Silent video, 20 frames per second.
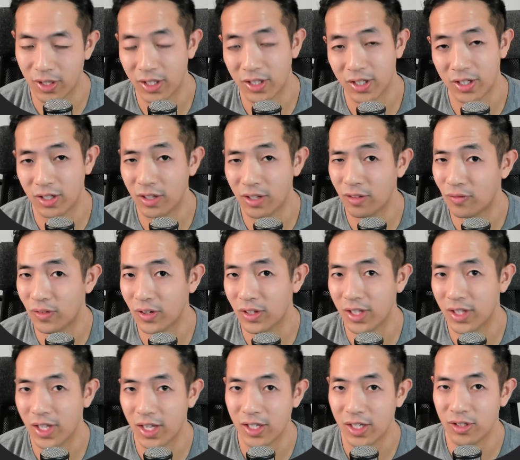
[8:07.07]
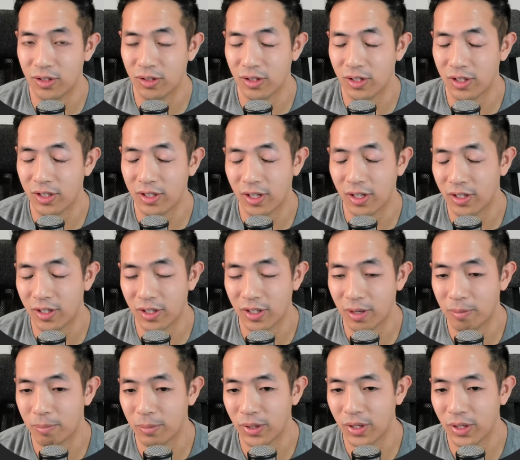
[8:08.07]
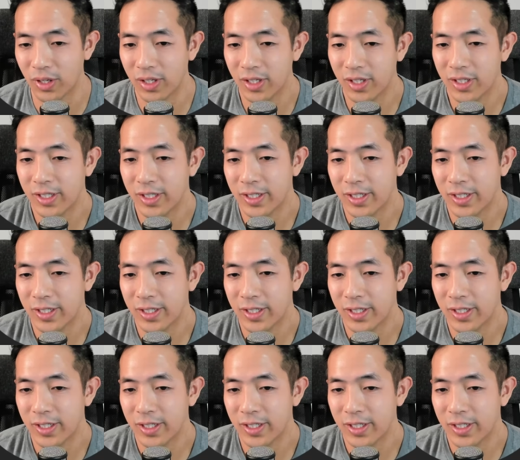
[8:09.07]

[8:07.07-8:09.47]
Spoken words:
and then convert that into a number,